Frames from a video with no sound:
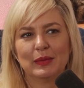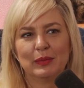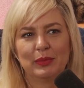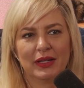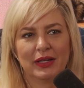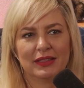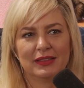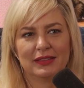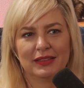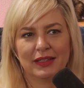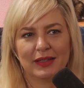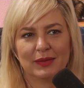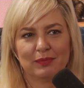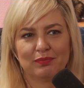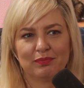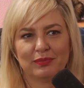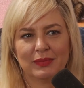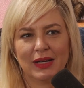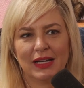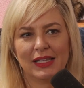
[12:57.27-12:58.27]
But
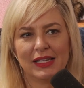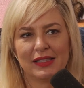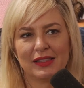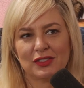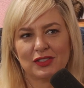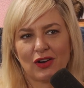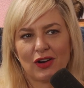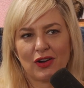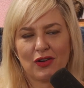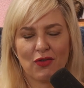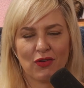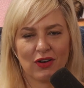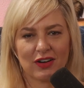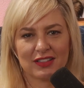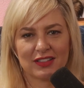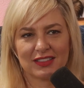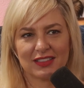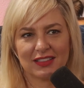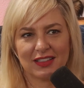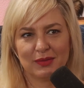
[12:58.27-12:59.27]
I like the dark
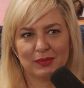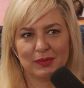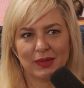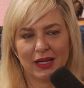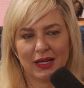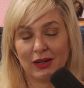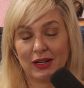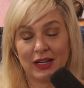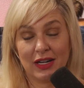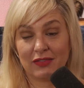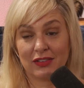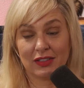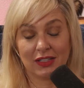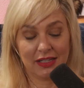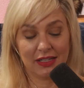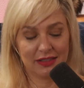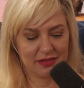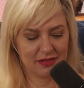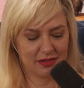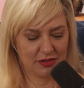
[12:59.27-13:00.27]
horse. I never
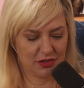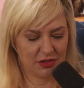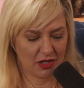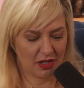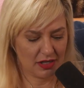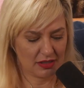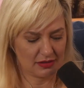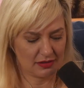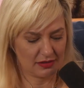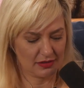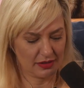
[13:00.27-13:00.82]
liked the jocks.